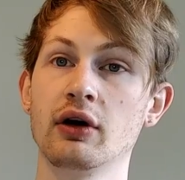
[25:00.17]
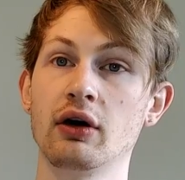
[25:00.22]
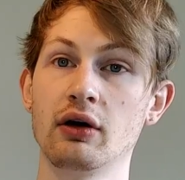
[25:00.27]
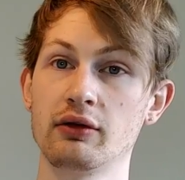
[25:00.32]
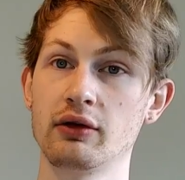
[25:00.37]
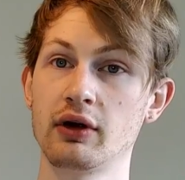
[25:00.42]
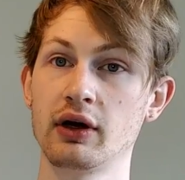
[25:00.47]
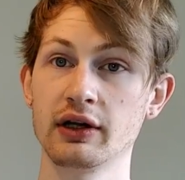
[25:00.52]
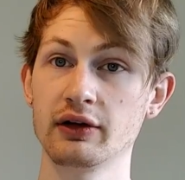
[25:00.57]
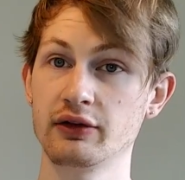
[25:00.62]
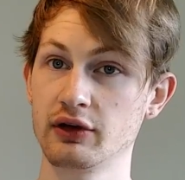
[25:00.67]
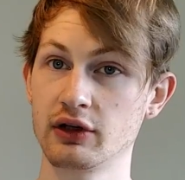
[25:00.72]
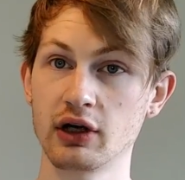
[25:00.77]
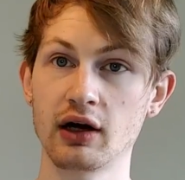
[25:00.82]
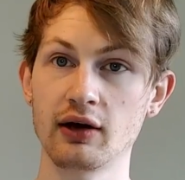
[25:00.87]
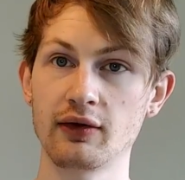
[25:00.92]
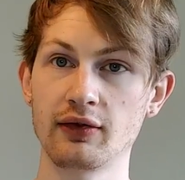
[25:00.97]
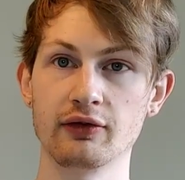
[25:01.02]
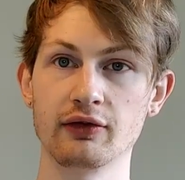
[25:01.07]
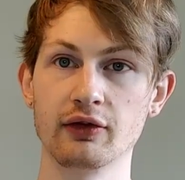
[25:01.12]
I need to
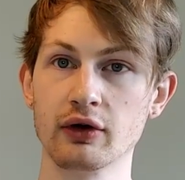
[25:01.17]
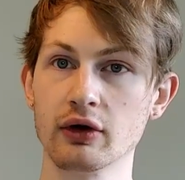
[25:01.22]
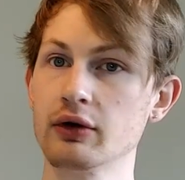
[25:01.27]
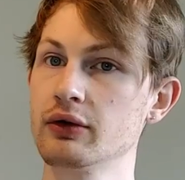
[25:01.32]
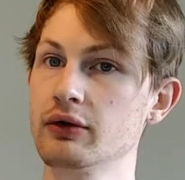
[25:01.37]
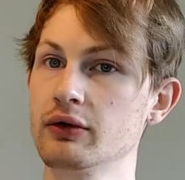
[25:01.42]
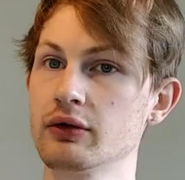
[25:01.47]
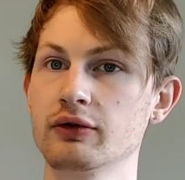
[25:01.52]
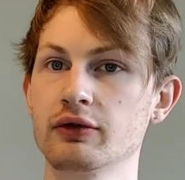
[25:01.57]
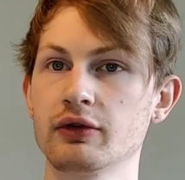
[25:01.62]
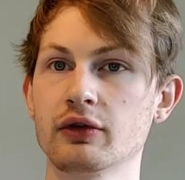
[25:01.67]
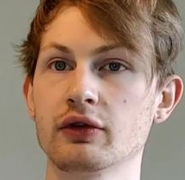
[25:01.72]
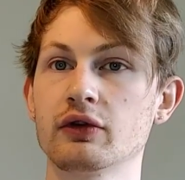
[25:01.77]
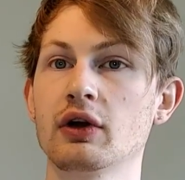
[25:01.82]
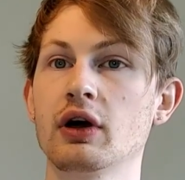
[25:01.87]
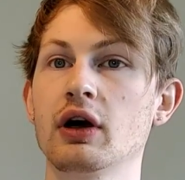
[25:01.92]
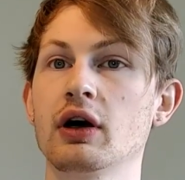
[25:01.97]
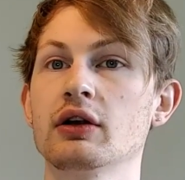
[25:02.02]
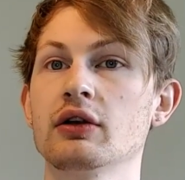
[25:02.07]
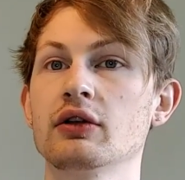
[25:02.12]
carve the loop for
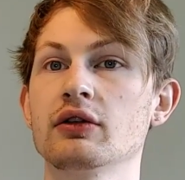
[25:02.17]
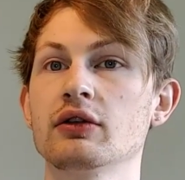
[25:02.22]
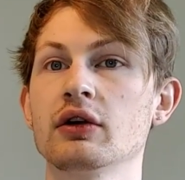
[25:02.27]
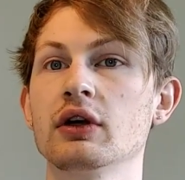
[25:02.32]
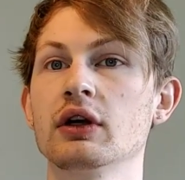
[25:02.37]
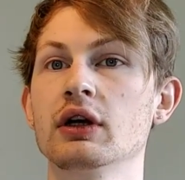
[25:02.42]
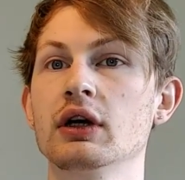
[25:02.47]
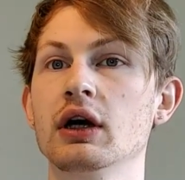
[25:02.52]
starters.